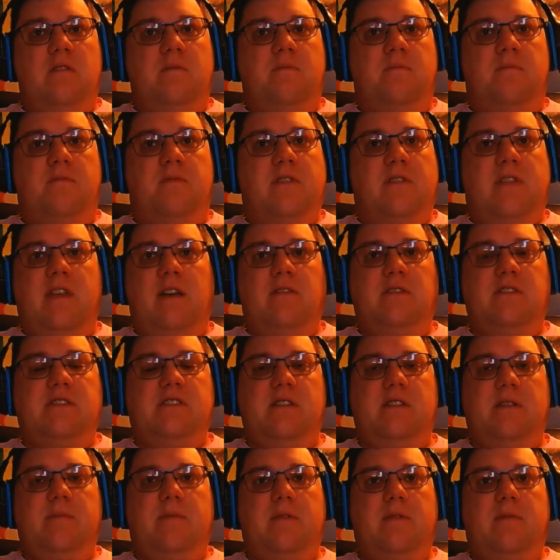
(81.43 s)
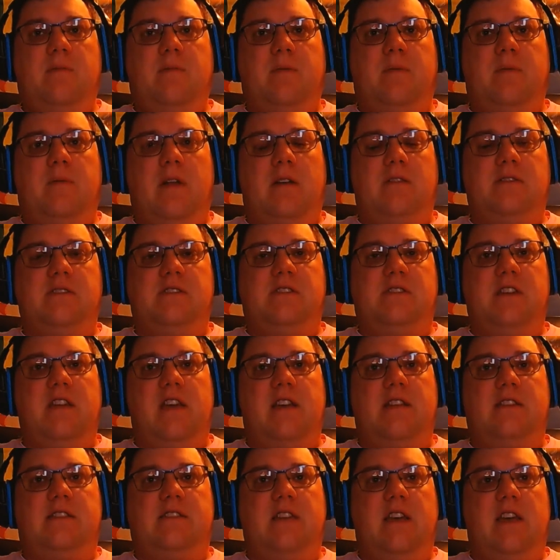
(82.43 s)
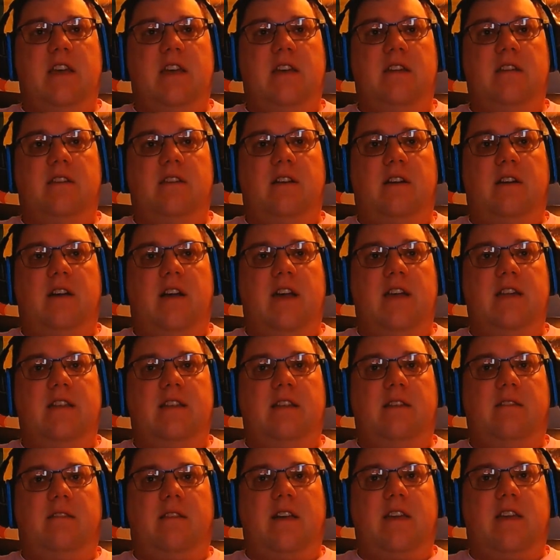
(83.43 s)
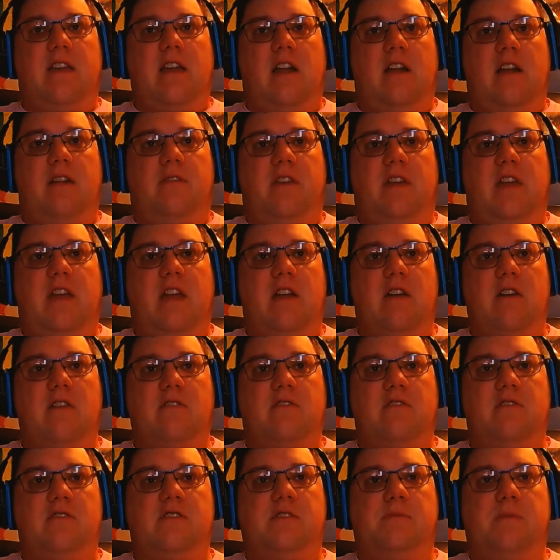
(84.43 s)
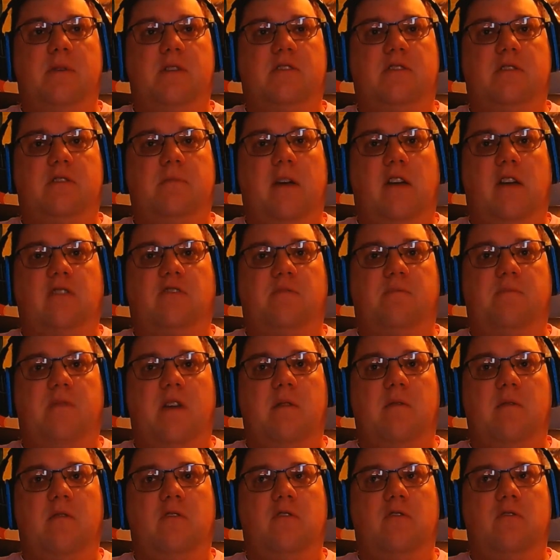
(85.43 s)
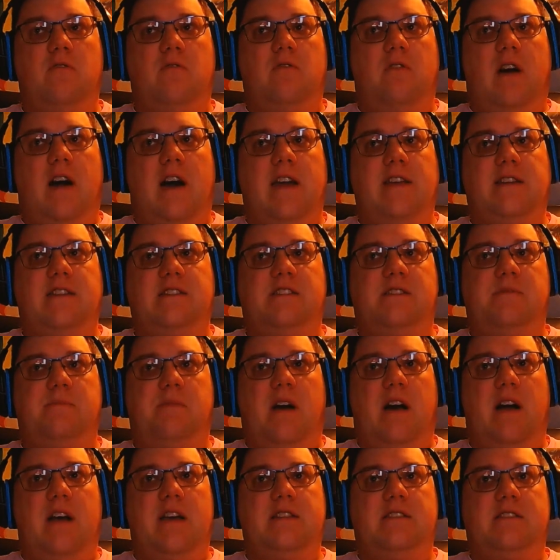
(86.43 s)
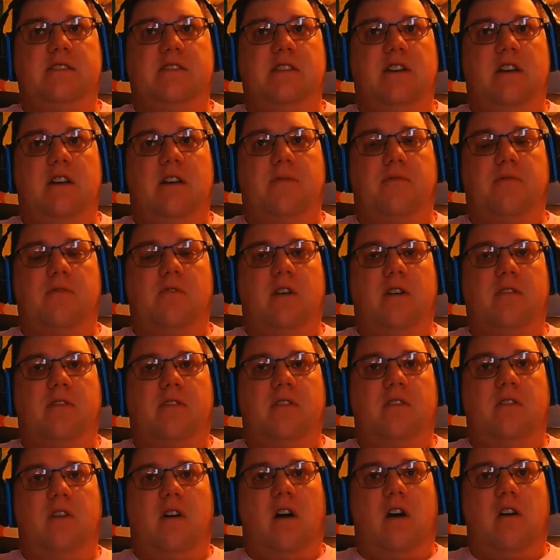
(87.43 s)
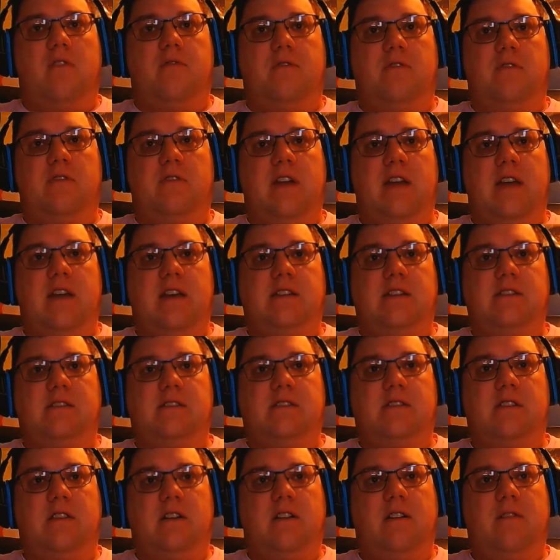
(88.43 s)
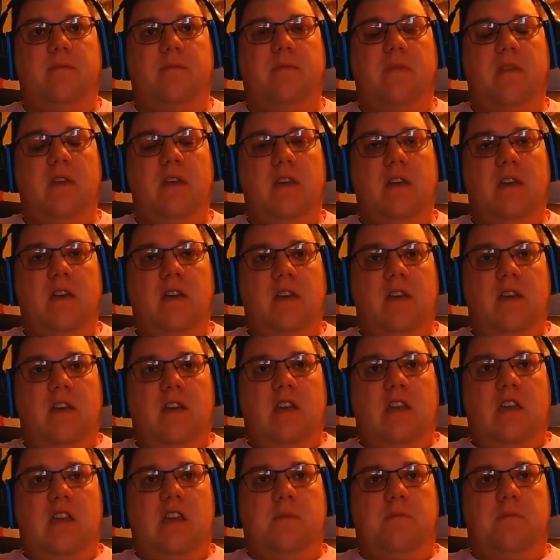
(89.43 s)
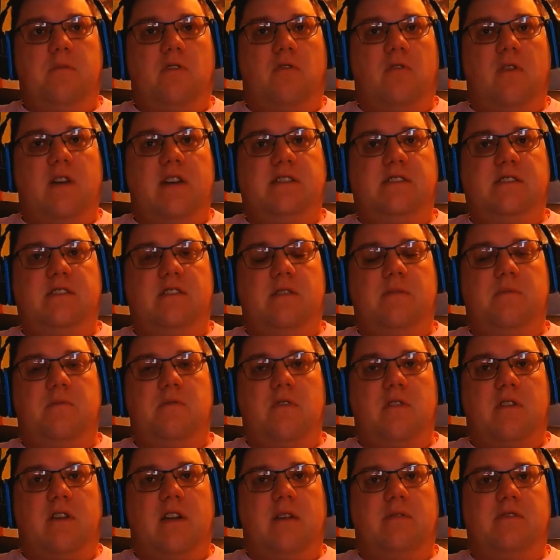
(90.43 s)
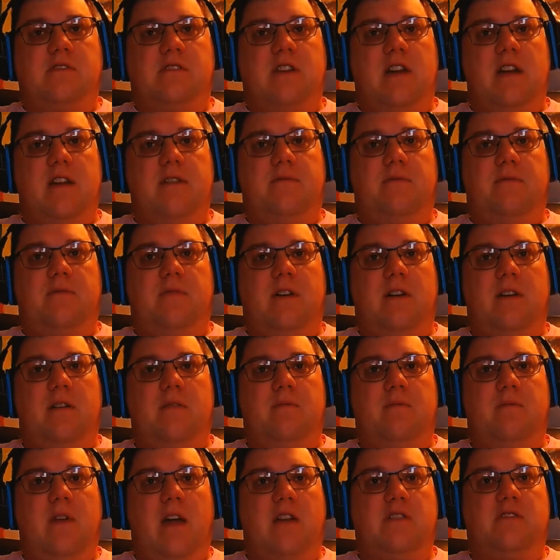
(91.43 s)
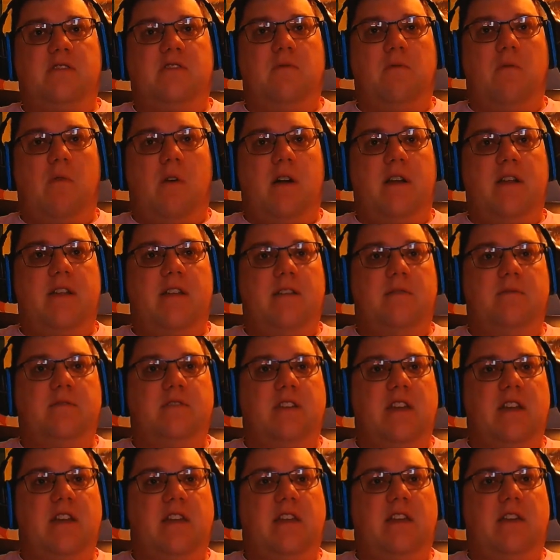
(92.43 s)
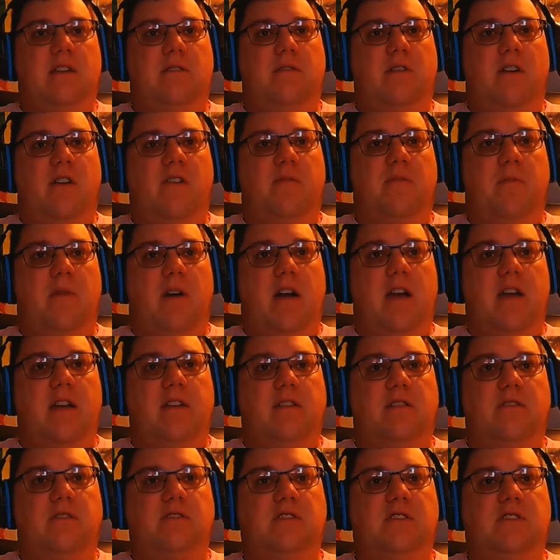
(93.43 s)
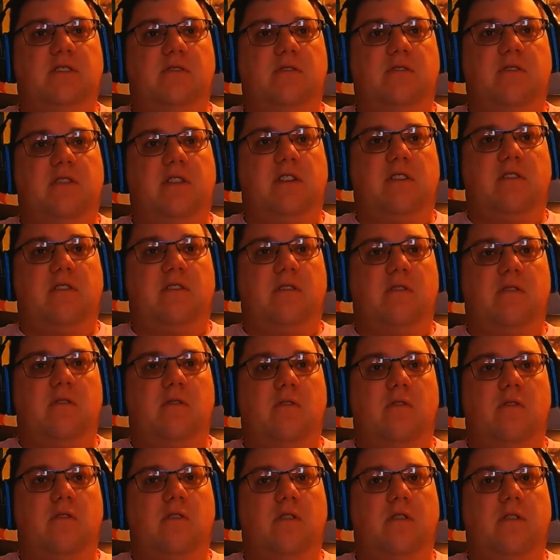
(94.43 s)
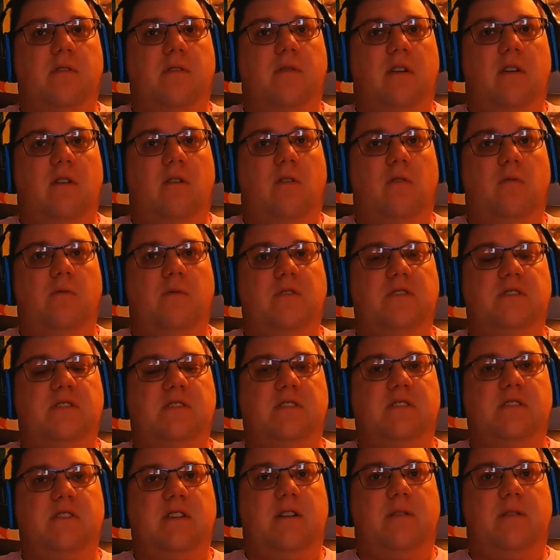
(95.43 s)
but that was it, and I didn't like any of the characters, especially Patrick Bateman, who I despised throughout the novel as he progressed in the book, and I was kind of actually wanting him to get killed off by another serial killer or a homeless